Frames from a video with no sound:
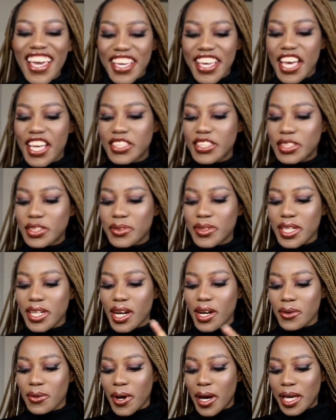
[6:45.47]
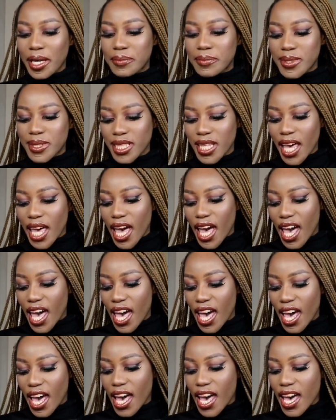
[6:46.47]
Yeah, so we got wipes,
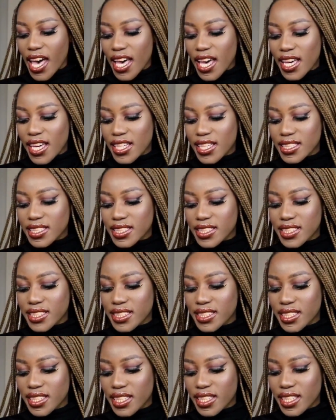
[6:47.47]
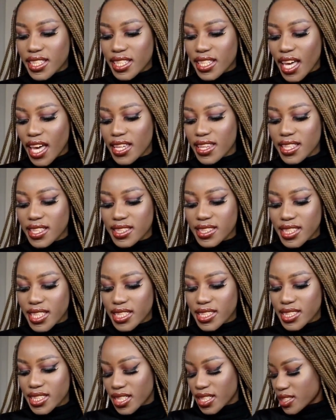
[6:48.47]
and yeah, that's
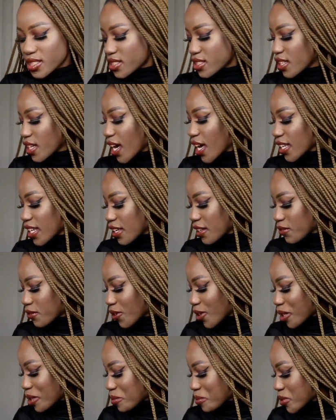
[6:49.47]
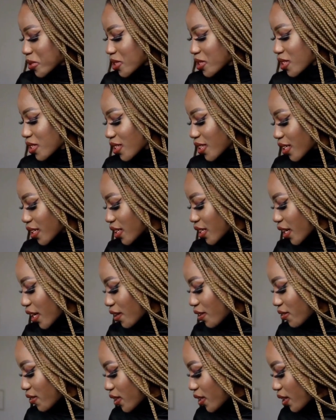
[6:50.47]
nice. I love wipes. Like,
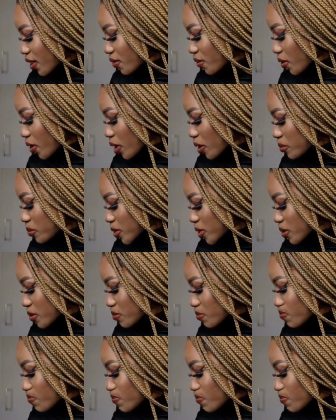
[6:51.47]
I really love wipes.